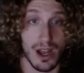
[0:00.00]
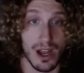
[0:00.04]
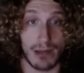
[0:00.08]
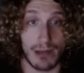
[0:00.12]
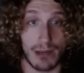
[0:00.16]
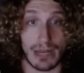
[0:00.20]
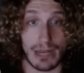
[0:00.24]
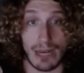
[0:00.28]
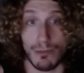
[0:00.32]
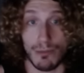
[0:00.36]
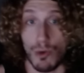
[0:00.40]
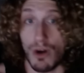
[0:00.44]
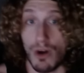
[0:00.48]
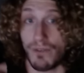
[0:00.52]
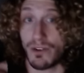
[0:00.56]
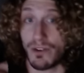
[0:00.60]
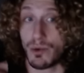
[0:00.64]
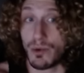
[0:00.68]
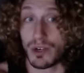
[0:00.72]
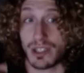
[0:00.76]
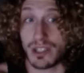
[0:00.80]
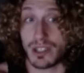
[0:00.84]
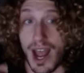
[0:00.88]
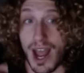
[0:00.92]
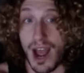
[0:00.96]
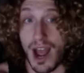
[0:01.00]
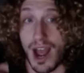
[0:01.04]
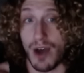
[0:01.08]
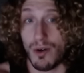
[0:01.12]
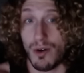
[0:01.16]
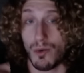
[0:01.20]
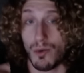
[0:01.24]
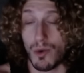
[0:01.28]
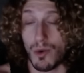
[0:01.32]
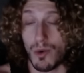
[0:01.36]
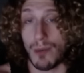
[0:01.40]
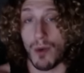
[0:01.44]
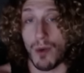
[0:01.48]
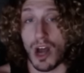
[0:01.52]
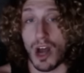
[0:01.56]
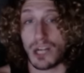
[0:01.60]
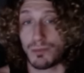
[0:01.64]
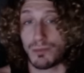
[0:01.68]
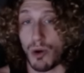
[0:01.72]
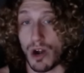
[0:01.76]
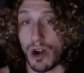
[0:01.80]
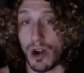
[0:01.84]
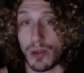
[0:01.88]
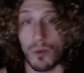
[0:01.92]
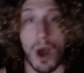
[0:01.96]
I'm getting more viewers now when I'm watch
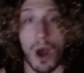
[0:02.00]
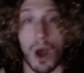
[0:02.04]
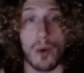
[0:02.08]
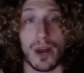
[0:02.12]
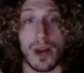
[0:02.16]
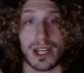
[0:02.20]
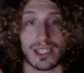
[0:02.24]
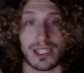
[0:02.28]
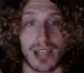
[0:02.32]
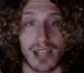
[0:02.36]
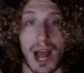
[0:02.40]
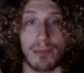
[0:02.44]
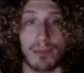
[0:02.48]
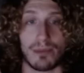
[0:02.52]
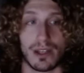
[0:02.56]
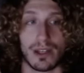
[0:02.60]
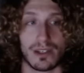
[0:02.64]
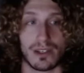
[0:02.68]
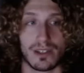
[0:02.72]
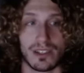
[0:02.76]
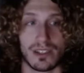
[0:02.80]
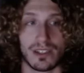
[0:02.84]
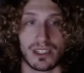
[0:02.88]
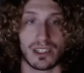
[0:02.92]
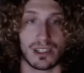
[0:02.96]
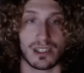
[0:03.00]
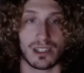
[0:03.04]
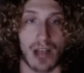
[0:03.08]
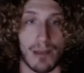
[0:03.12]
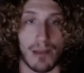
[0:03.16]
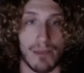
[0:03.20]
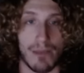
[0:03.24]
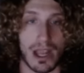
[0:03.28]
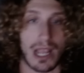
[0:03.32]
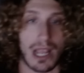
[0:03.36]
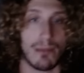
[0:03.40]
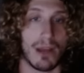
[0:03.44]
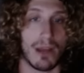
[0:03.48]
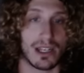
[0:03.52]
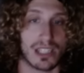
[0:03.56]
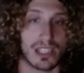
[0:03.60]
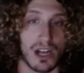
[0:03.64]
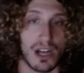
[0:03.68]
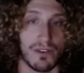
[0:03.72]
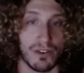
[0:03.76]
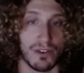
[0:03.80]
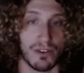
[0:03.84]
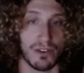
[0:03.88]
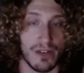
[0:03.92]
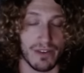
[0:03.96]
partying. Why would I stop this? This is, I'm making
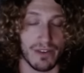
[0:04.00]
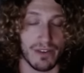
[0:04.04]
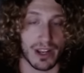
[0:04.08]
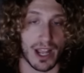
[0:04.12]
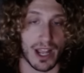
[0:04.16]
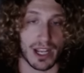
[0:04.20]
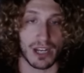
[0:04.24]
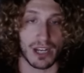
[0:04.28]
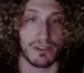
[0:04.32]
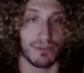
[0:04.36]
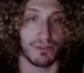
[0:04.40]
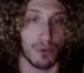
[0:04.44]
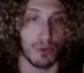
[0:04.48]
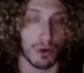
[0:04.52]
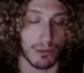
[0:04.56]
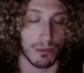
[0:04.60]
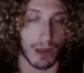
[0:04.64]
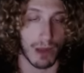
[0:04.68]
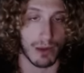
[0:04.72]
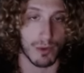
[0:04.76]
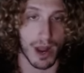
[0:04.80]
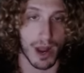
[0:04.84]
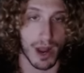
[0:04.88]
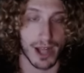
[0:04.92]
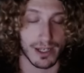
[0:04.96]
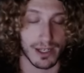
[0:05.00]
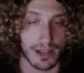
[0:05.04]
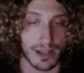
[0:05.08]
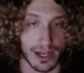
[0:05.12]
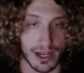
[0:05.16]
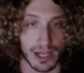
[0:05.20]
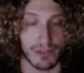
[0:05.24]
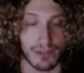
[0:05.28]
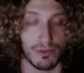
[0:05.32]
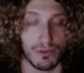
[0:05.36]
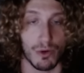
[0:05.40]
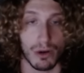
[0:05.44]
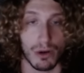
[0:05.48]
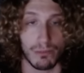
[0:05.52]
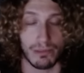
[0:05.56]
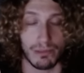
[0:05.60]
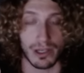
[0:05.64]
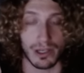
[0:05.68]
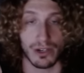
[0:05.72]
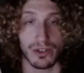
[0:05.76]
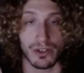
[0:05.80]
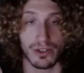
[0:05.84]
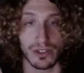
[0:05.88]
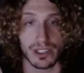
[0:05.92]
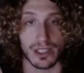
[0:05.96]
myself a living. I can afford my rent. I can afford
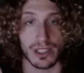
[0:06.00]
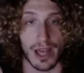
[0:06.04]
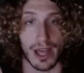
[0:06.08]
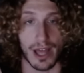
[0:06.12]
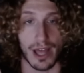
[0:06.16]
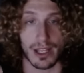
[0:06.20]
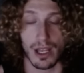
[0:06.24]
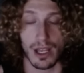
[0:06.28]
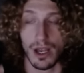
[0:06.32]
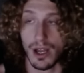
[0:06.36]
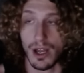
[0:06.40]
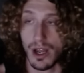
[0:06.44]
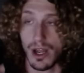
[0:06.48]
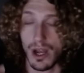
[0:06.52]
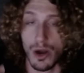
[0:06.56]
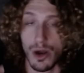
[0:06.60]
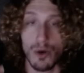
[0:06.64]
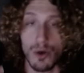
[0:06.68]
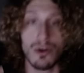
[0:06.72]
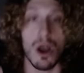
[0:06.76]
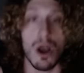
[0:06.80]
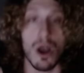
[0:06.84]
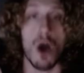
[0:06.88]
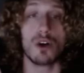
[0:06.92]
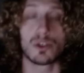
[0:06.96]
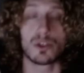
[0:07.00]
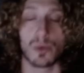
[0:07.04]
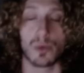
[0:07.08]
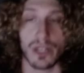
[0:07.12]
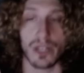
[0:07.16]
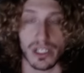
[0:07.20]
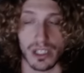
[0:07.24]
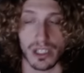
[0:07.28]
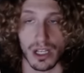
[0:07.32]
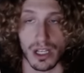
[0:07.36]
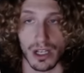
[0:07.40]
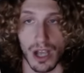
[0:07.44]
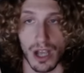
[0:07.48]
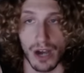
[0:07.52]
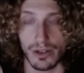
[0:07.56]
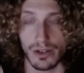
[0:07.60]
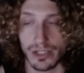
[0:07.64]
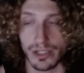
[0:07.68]
bills. Like, who knows where this can go?